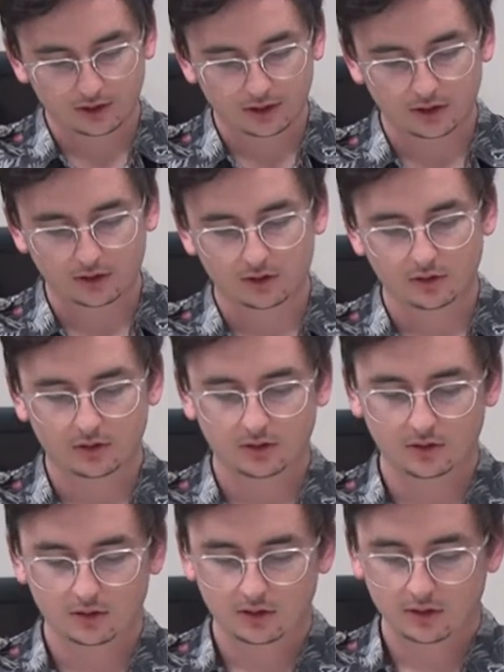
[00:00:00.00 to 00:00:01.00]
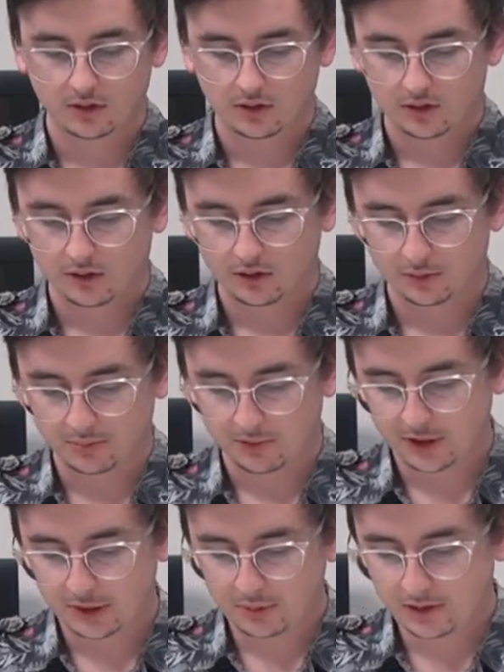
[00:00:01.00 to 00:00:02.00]
got your
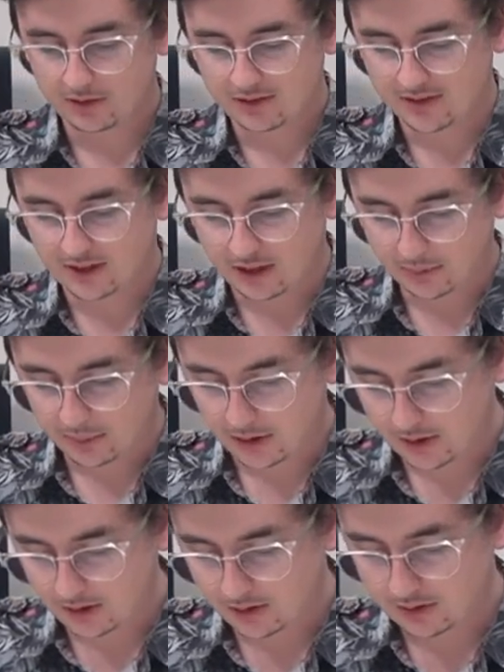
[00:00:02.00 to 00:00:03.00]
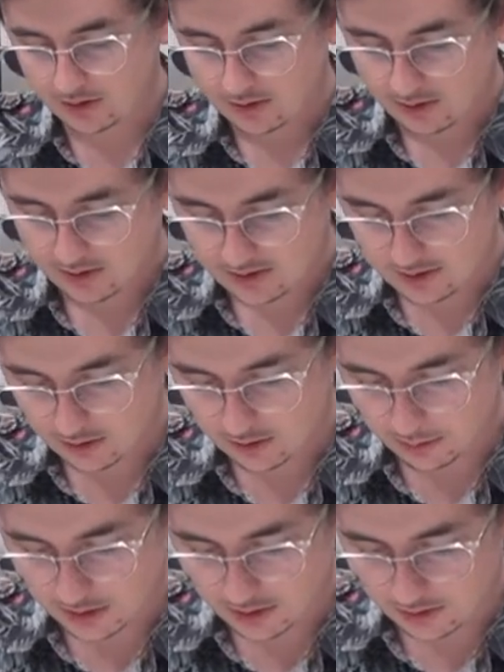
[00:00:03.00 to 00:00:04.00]
play button, stop button, sound
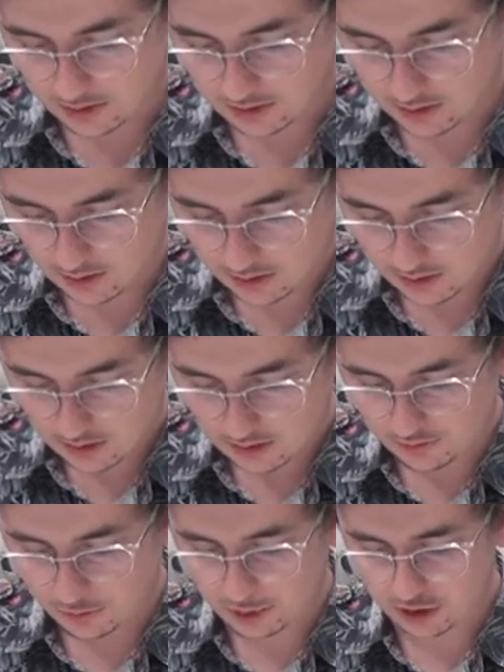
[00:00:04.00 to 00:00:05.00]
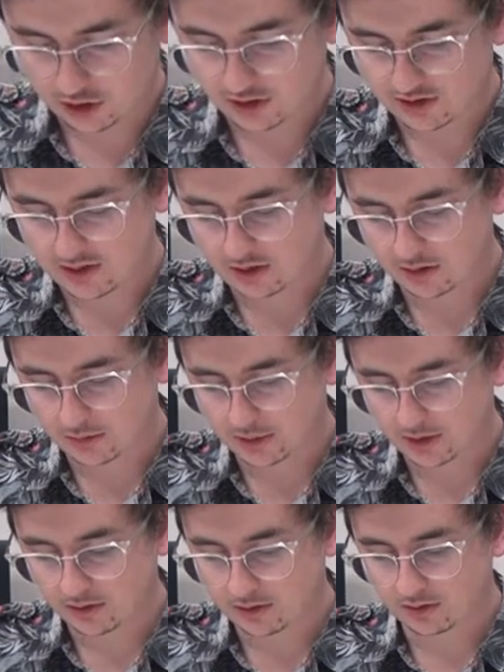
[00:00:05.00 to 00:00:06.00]
button. If you push the sound
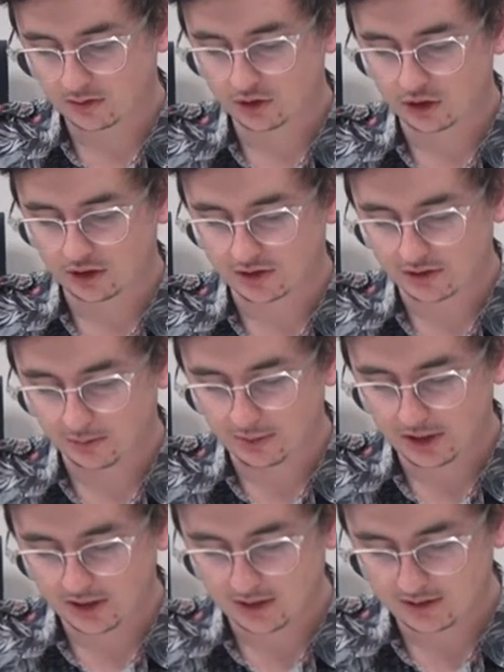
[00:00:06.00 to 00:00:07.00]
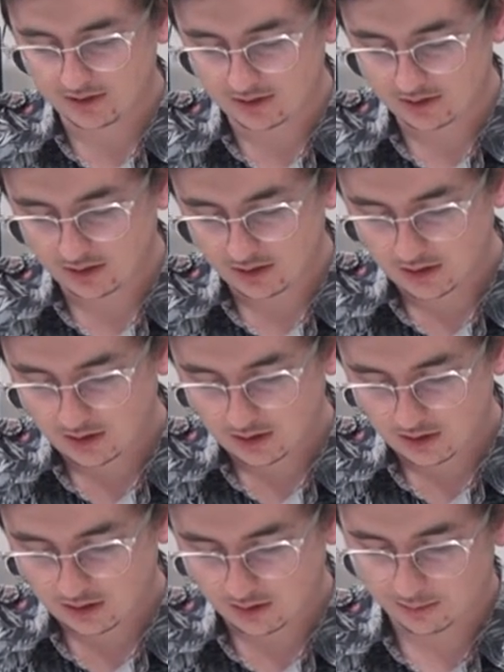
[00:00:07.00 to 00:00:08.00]
button, it'll adjust the bass.
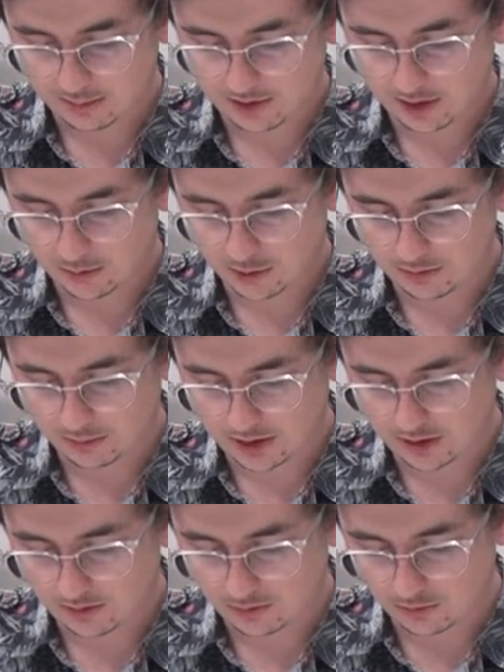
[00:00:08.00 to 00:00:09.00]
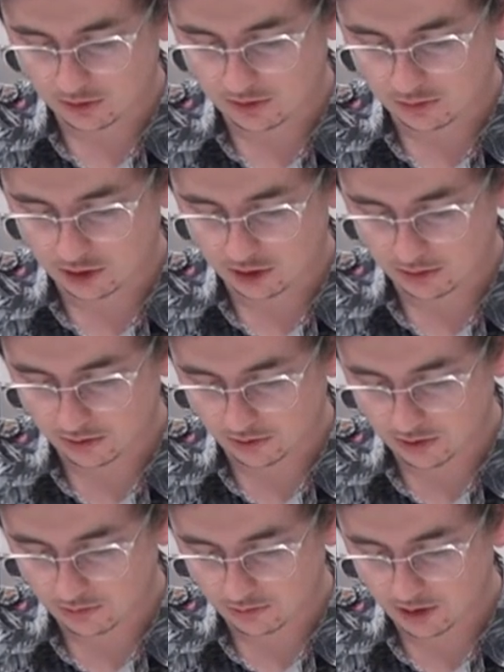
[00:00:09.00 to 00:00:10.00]
The play mode button will switch
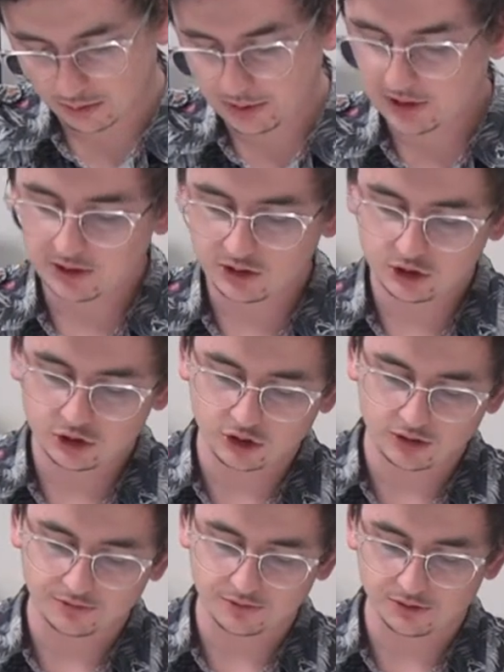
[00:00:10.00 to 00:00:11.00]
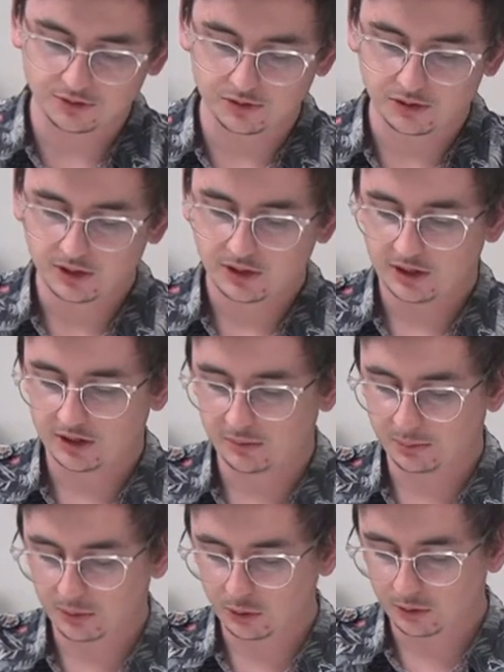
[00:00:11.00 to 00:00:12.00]
between repeat, shuffle, and
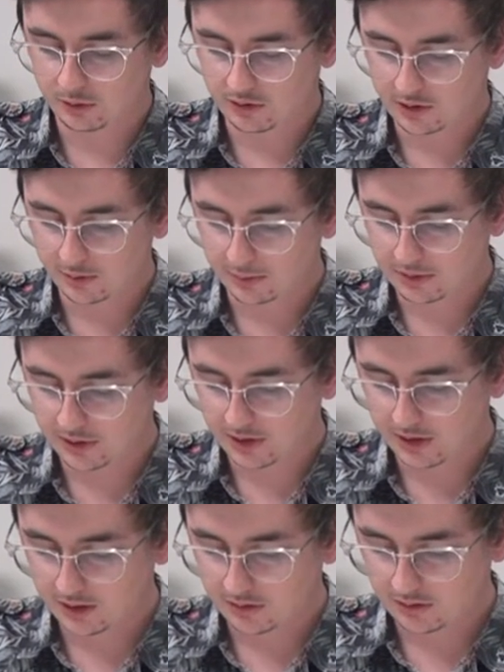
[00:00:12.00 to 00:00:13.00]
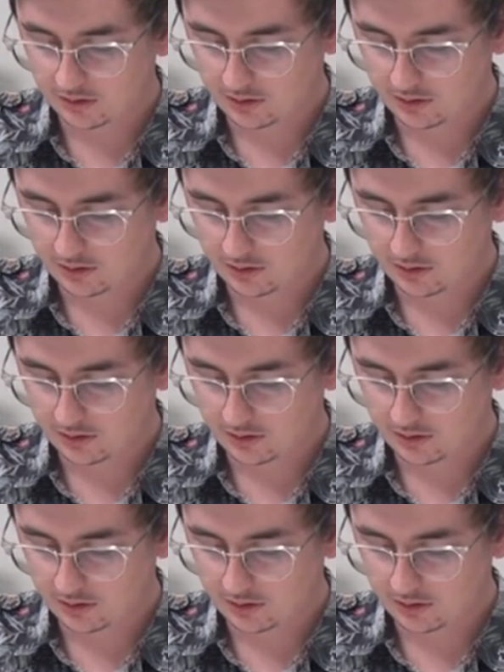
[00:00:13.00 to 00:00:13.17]
program play.